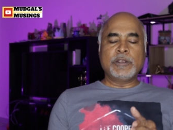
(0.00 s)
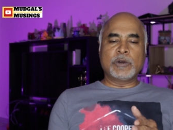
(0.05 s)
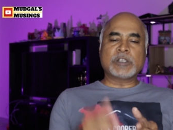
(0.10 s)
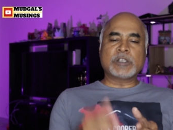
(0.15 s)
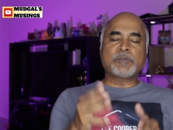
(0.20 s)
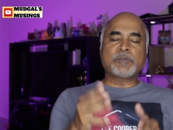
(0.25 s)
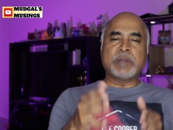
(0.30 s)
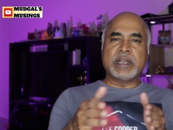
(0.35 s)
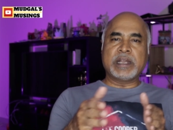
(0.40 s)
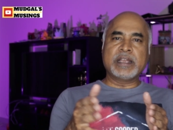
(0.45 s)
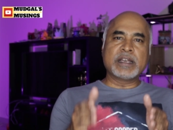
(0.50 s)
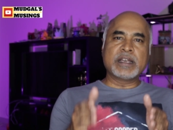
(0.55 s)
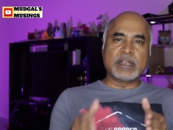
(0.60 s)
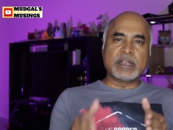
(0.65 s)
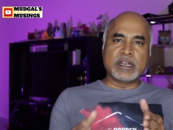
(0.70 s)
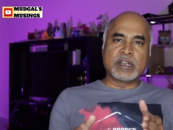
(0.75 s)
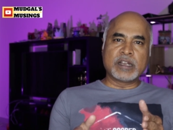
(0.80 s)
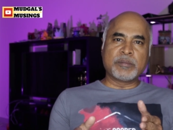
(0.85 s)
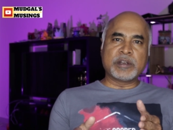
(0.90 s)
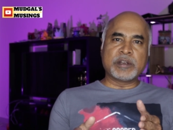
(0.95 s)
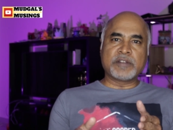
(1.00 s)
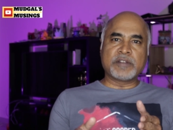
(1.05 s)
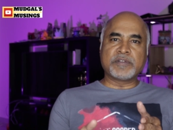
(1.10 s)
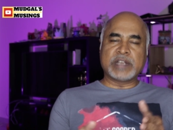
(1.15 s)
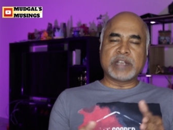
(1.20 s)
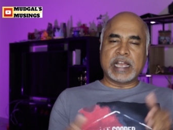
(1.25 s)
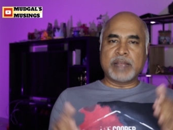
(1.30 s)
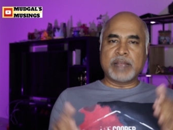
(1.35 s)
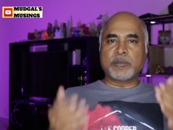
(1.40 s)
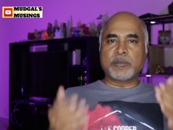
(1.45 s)
You're spending a little bit
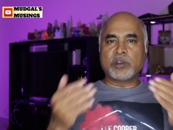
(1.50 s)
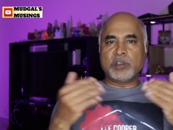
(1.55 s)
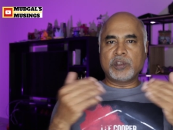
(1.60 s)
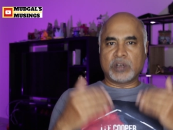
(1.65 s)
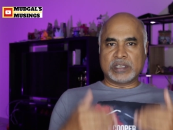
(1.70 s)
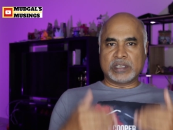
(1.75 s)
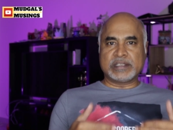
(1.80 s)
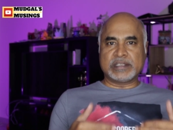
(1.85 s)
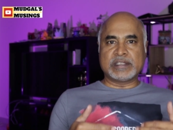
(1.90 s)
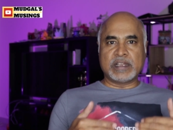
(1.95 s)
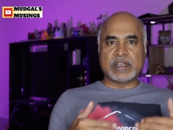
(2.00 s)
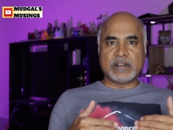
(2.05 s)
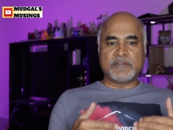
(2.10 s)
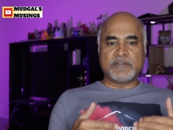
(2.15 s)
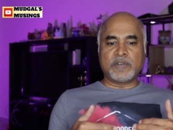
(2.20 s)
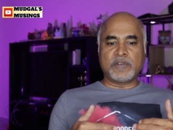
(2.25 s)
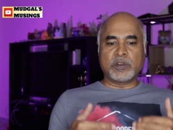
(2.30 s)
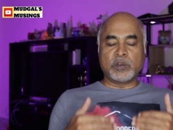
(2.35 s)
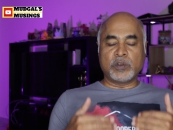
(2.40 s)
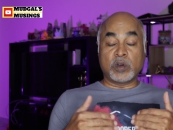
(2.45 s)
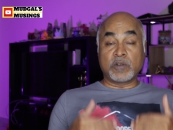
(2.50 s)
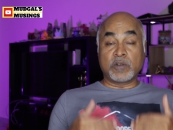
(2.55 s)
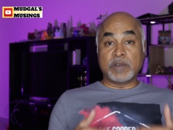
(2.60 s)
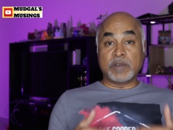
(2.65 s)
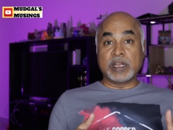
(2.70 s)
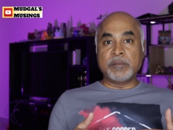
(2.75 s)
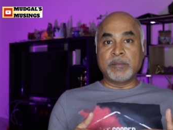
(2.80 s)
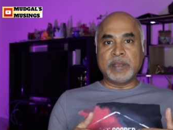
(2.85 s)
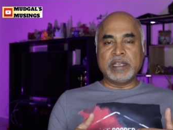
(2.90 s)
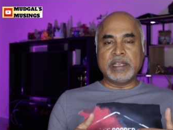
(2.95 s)
of time on yourself for your
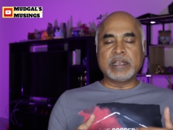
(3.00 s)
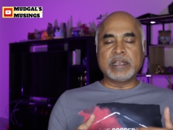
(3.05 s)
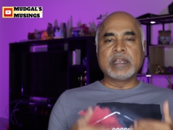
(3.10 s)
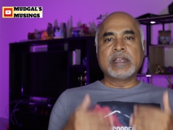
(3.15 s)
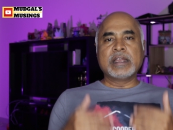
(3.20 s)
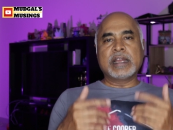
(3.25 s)
well-being,